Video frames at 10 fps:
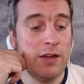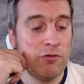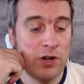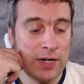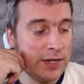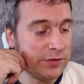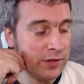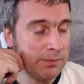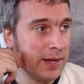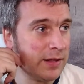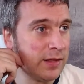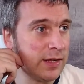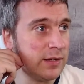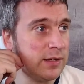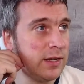Really isn't a bad
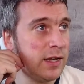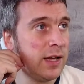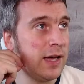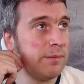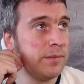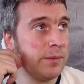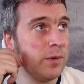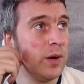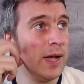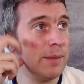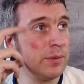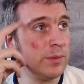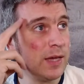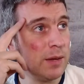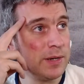thing. I'm quite happy with
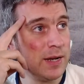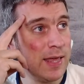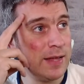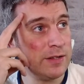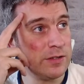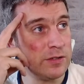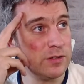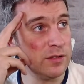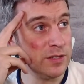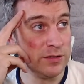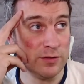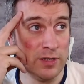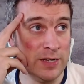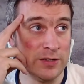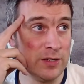that. I mean, Allaire
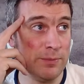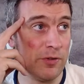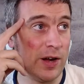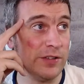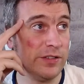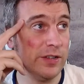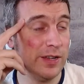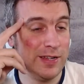isn't impressed.